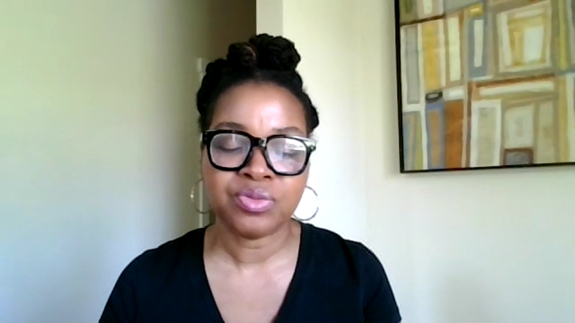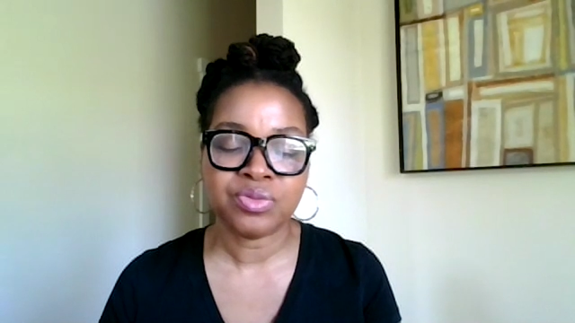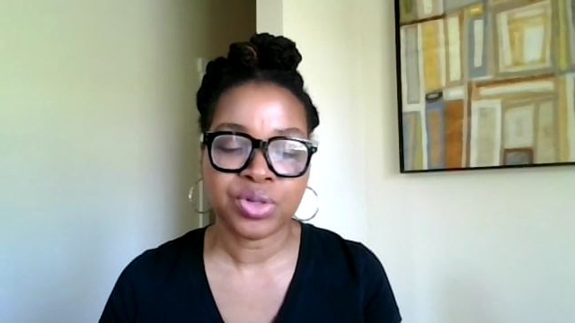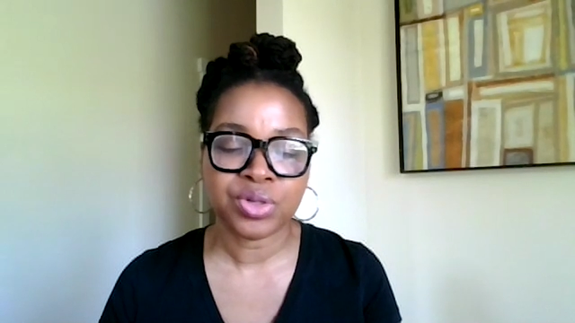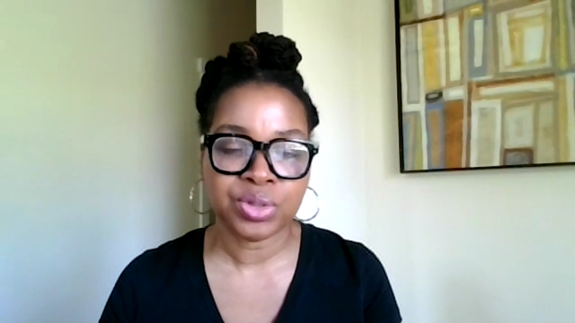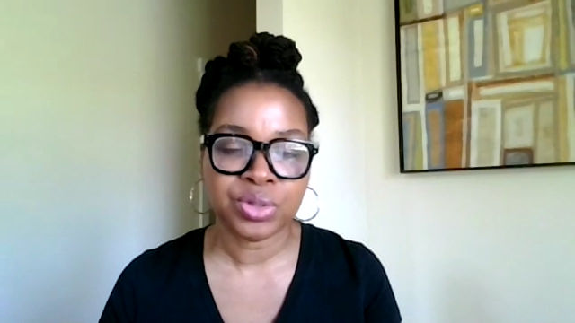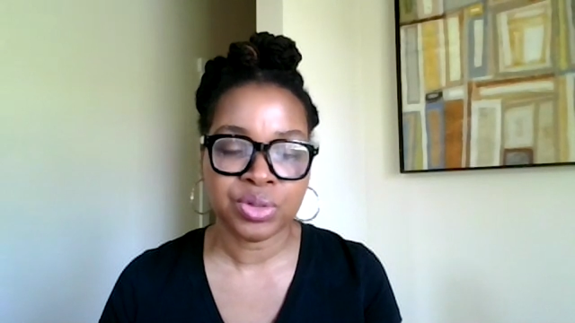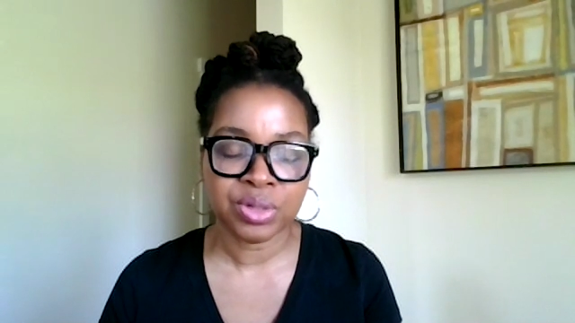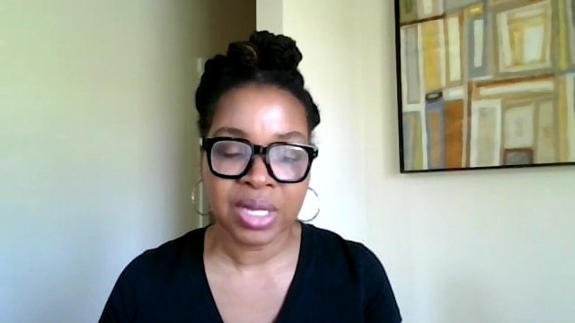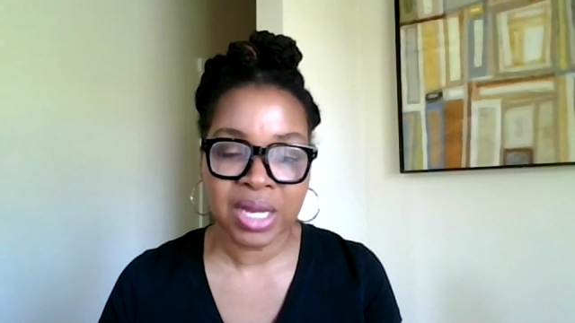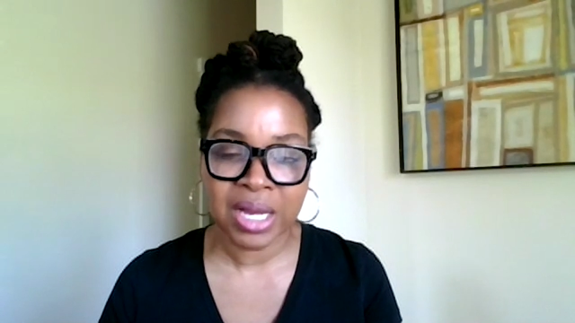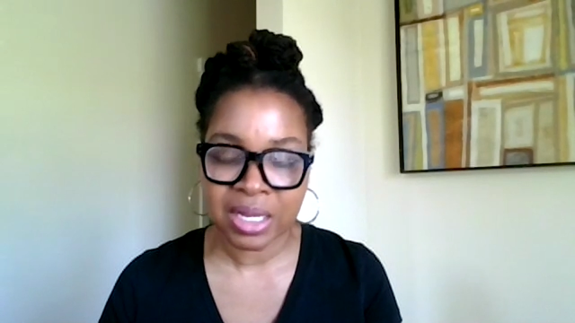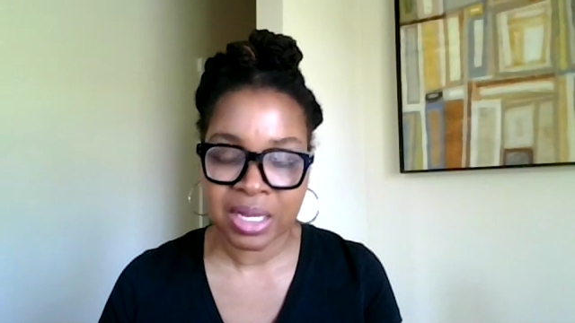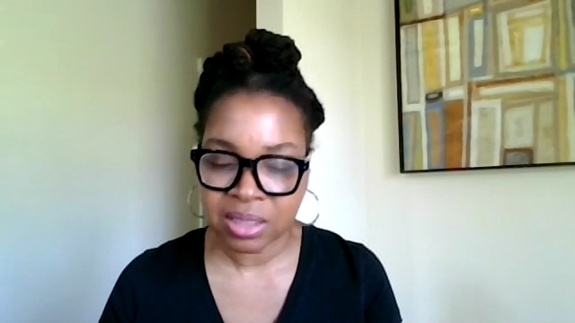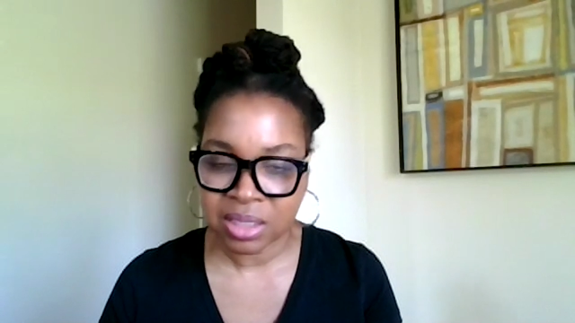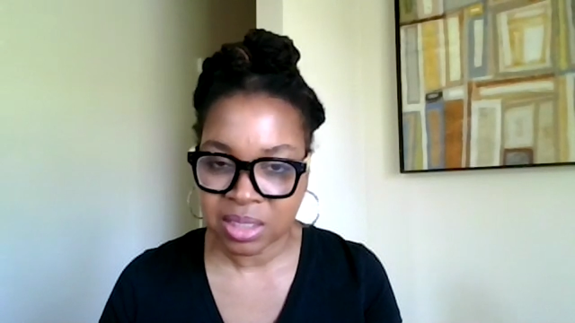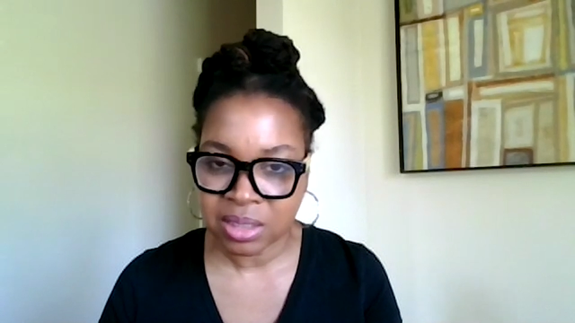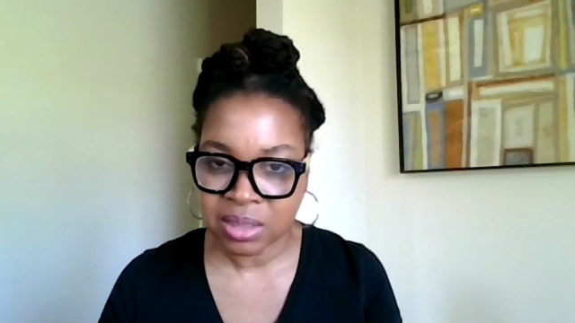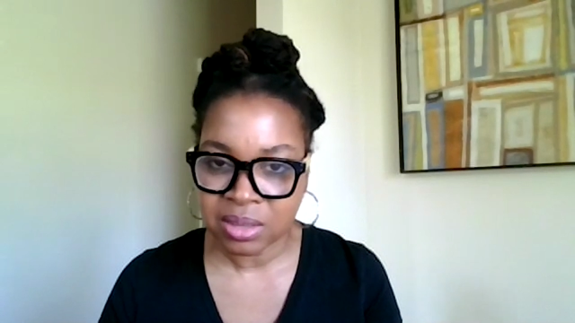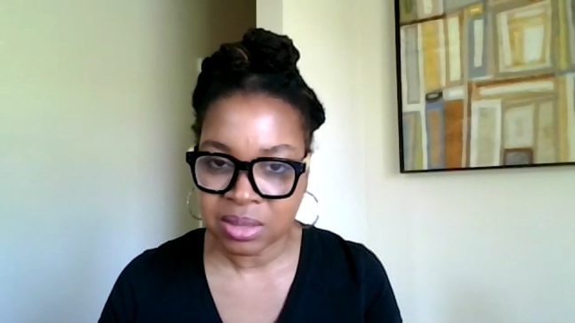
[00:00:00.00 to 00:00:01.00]
for your
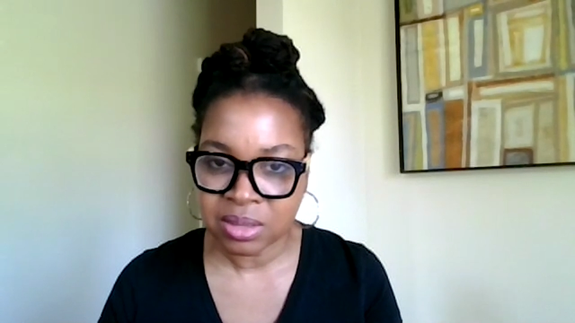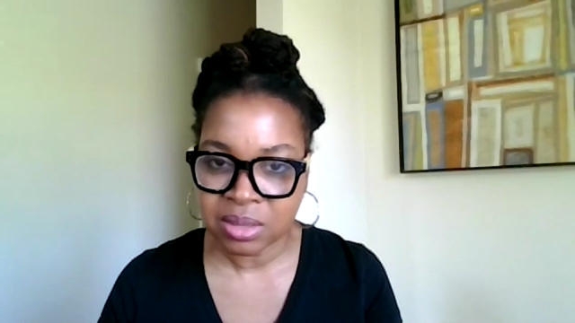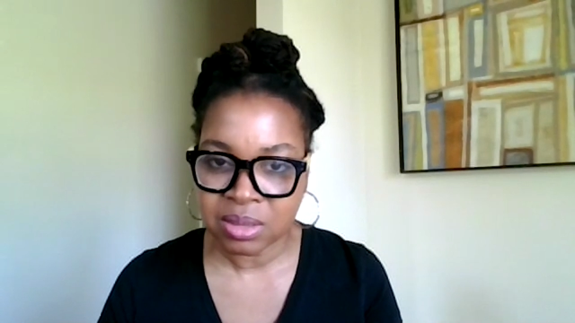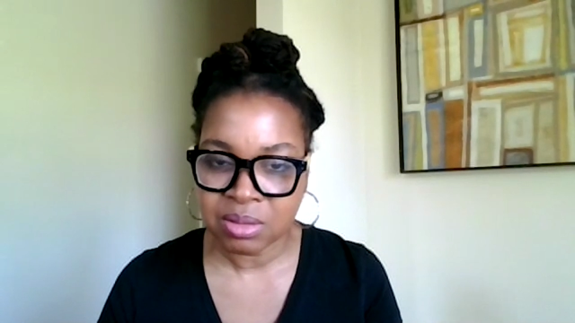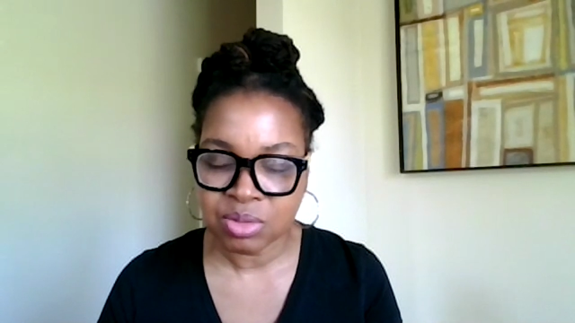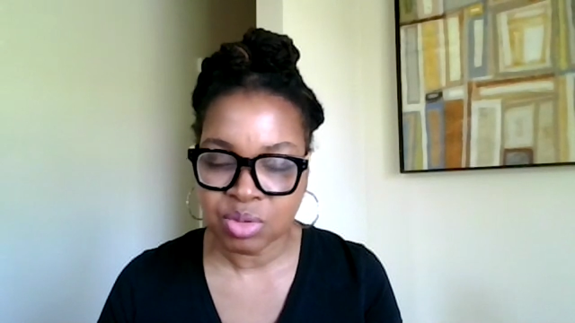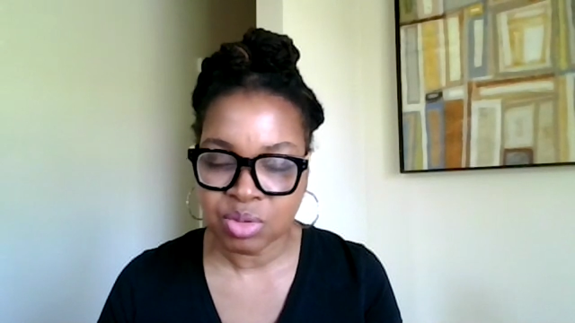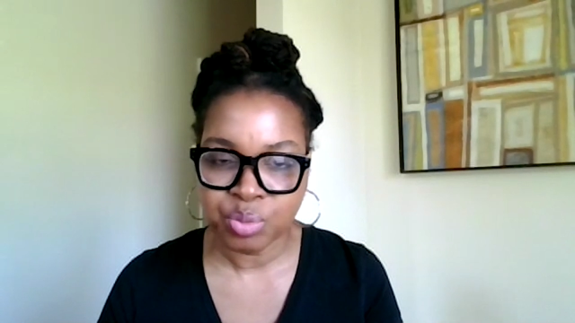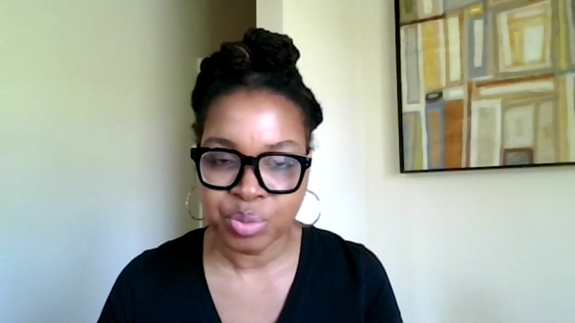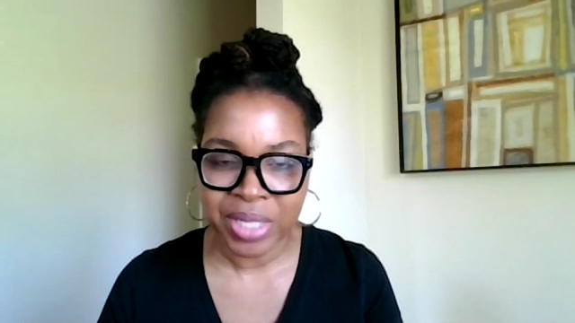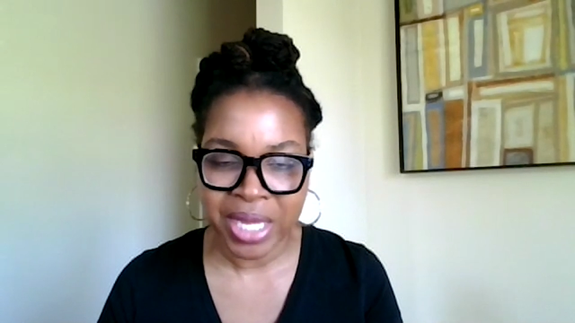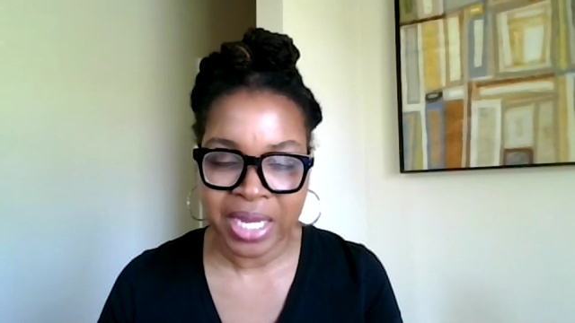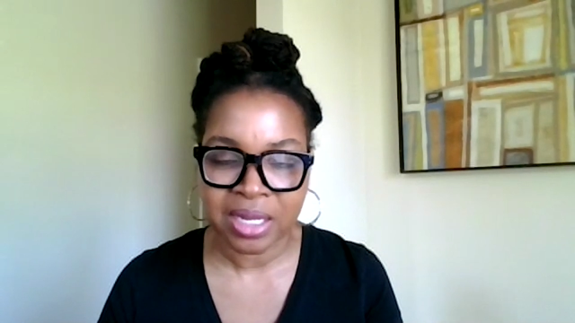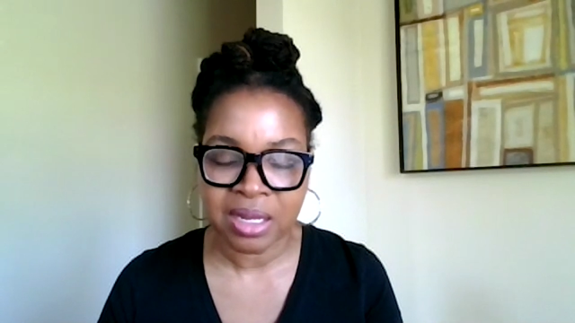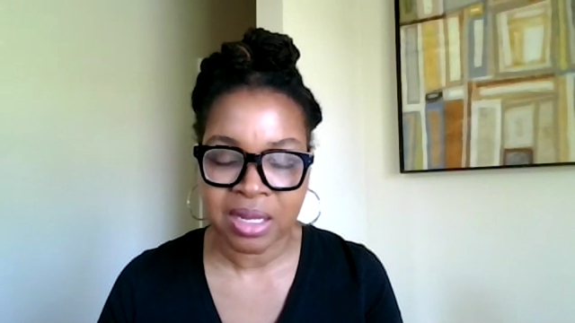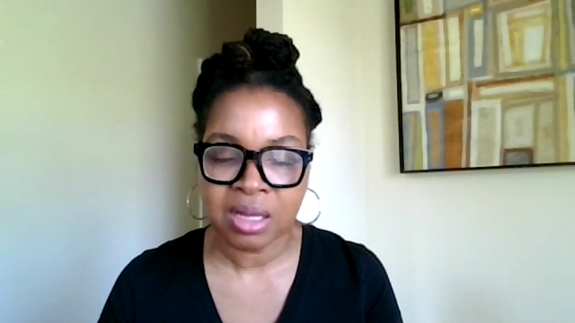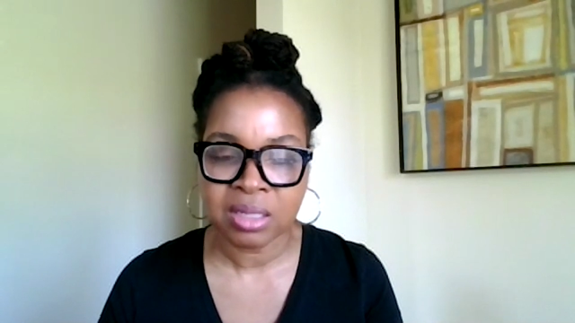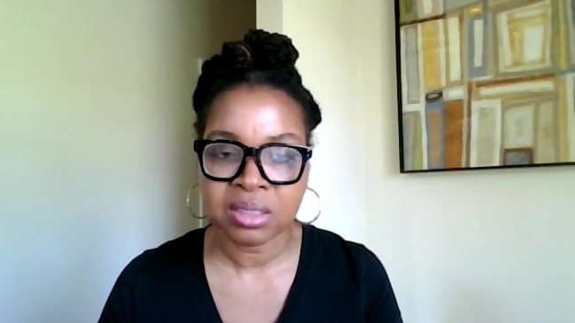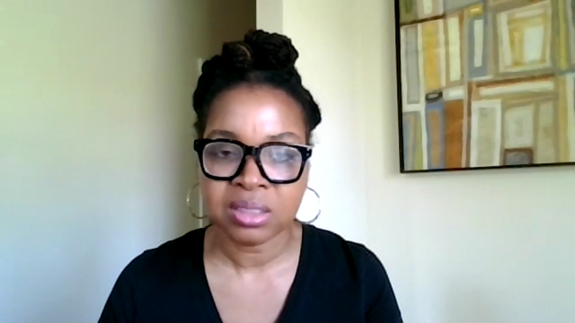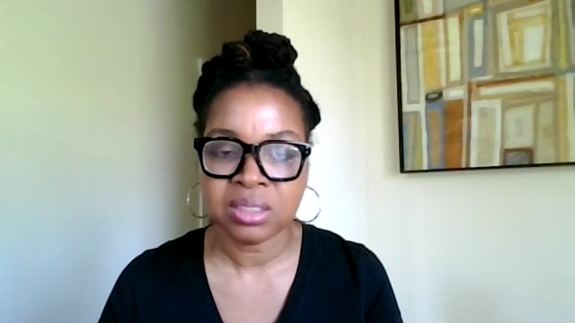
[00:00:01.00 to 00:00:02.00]
colleagues, your
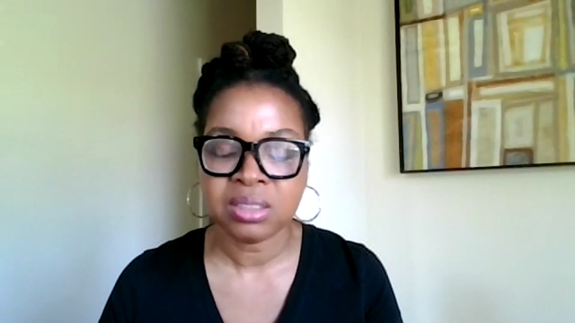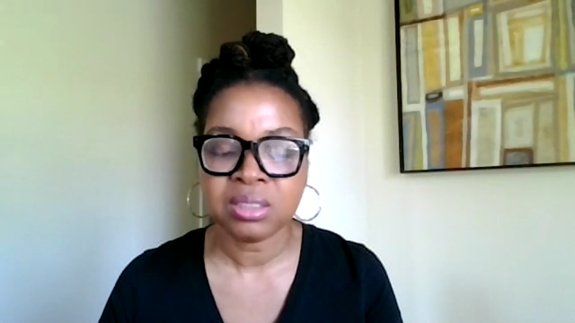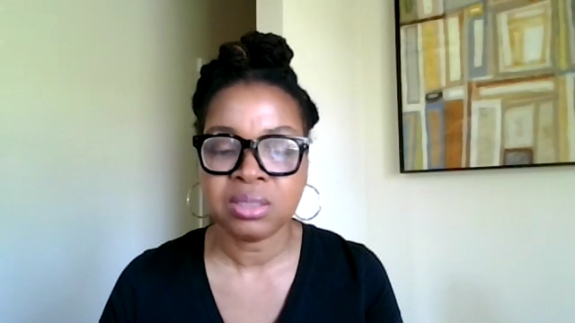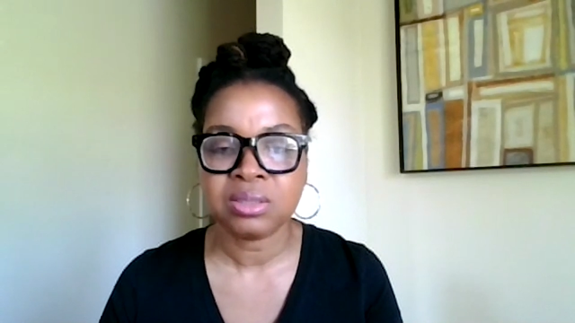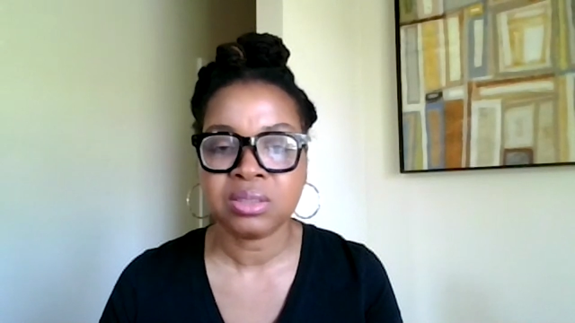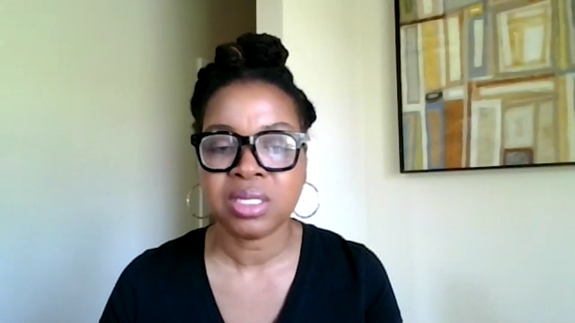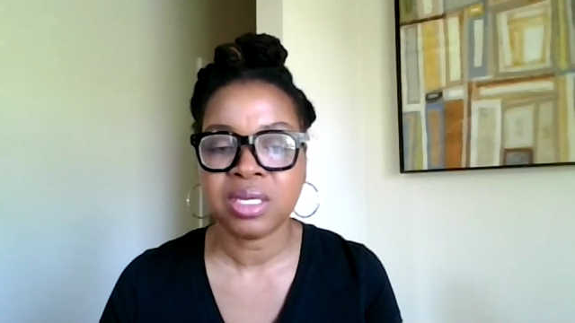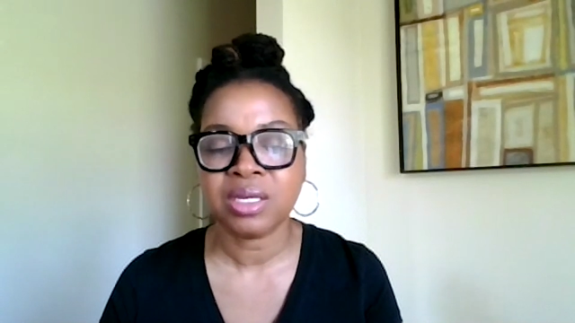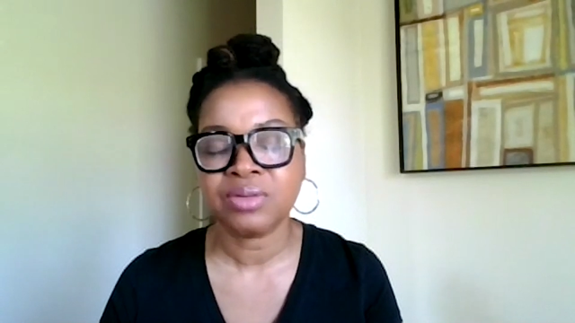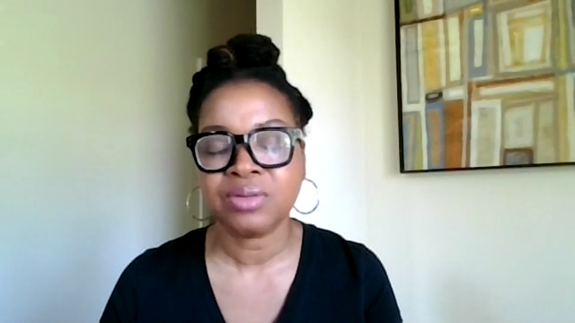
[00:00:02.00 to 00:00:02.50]
Black colleagues,